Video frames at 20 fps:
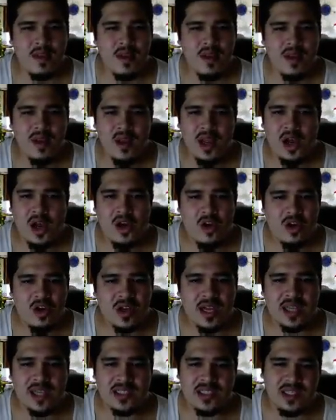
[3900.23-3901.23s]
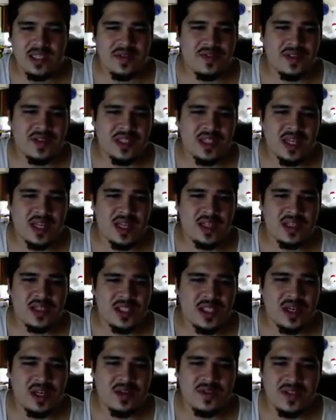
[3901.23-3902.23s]
All kinds of different style of
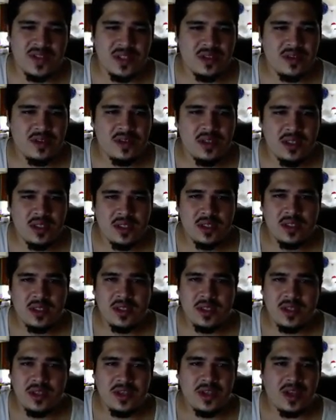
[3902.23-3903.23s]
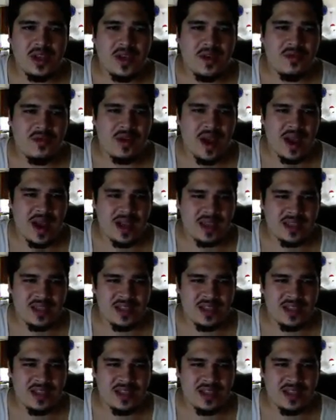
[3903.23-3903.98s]
shelves. You can have racks, you can have